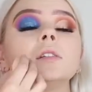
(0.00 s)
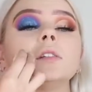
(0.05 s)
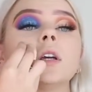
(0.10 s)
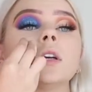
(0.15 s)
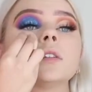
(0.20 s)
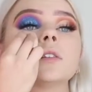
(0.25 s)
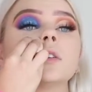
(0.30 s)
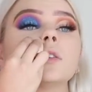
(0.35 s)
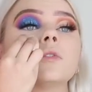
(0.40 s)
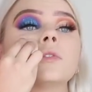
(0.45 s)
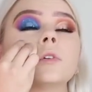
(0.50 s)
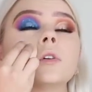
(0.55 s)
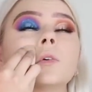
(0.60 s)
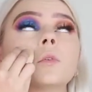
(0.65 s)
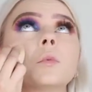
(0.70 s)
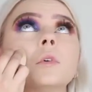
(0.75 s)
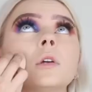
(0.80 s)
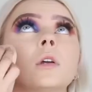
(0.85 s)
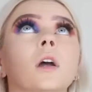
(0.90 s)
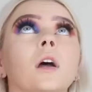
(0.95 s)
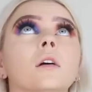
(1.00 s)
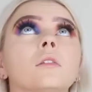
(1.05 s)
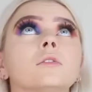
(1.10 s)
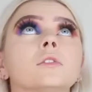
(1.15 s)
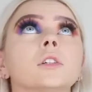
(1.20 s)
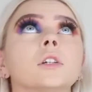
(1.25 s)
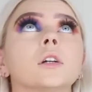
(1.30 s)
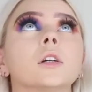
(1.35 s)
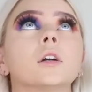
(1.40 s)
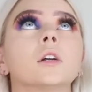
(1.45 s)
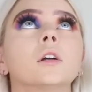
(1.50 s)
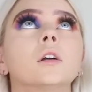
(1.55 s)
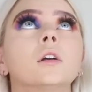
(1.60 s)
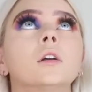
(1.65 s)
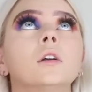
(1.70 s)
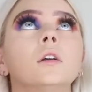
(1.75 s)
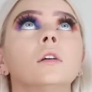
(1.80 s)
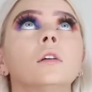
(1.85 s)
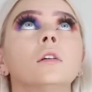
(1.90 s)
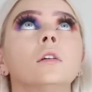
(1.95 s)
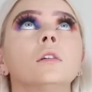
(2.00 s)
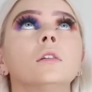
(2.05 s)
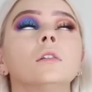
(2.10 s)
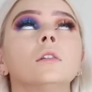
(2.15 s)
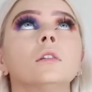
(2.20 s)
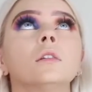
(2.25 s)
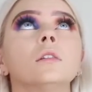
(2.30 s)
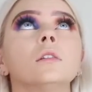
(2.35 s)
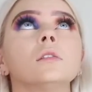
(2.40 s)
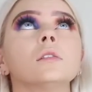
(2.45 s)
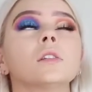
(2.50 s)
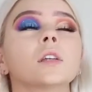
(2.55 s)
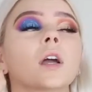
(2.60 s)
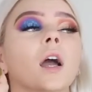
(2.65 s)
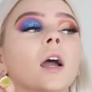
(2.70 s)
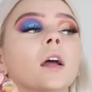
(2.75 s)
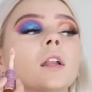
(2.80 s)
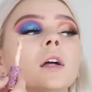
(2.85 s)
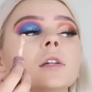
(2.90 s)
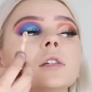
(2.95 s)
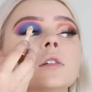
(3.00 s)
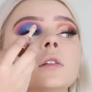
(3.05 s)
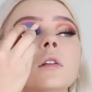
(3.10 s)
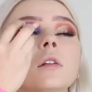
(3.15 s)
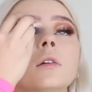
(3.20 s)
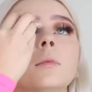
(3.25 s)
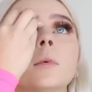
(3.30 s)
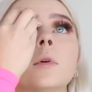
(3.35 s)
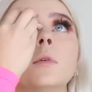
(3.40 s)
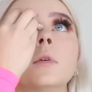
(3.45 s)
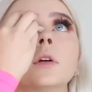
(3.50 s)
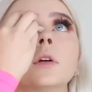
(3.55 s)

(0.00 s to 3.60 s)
stays on for a week after. It's like eyelash glue the